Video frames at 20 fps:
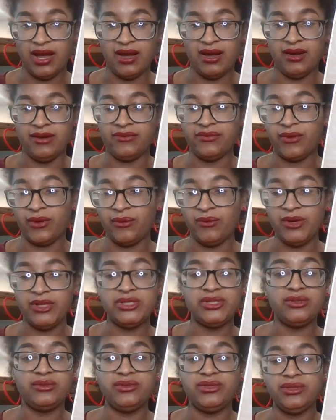for
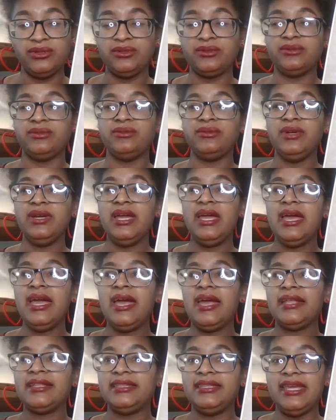what you do,
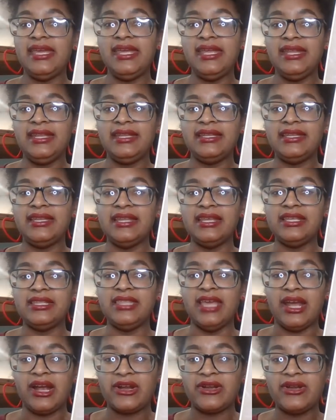then
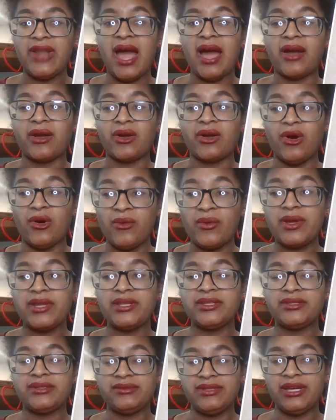they're not
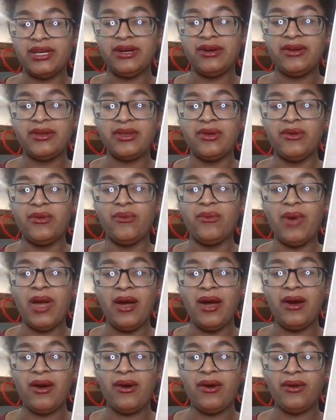going to tell you,
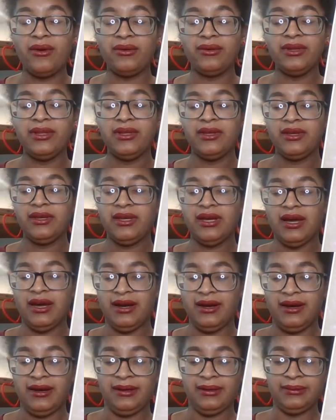well,
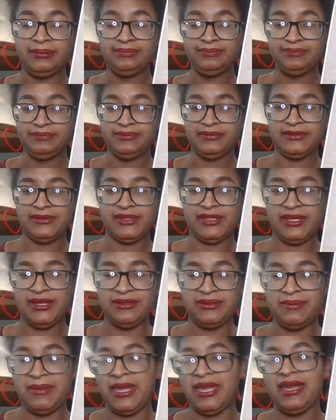uh
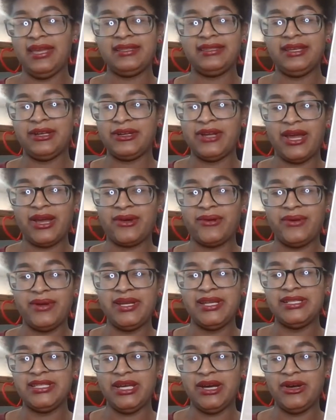excuse me, they're not going
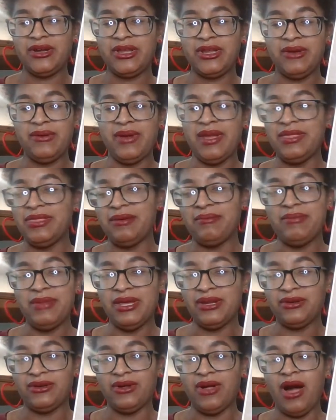to tell you in the
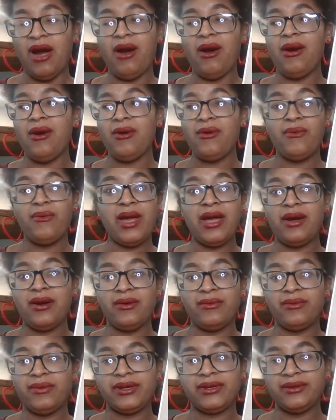middle, oh
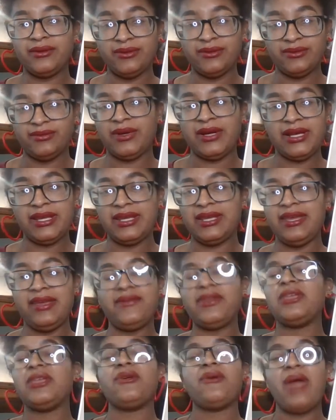well, we're
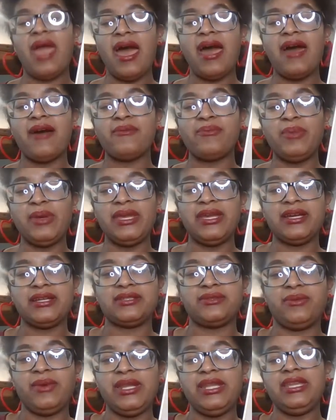giving you half
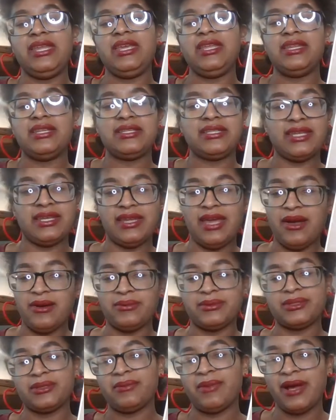because we needed to
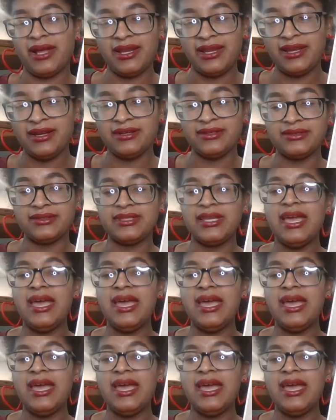help somebody else.